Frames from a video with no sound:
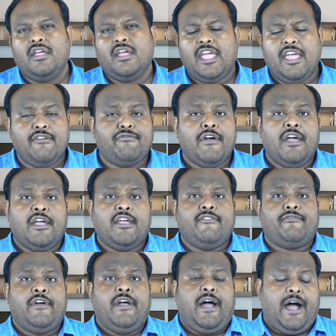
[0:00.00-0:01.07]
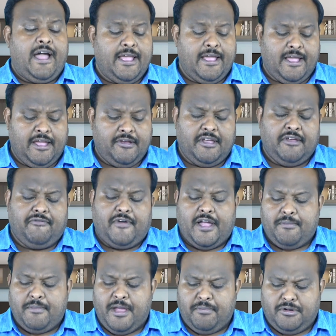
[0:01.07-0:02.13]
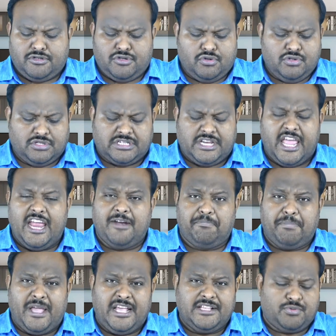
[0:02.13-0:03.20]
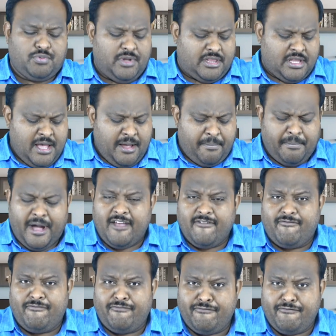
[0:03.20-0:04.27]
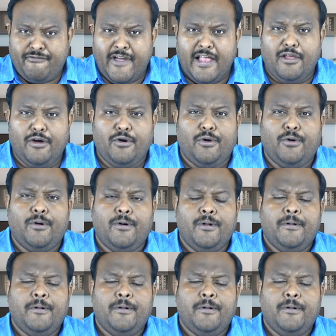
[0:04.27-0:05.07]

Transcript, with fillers: if if i if i am able to stay at peace with my fellow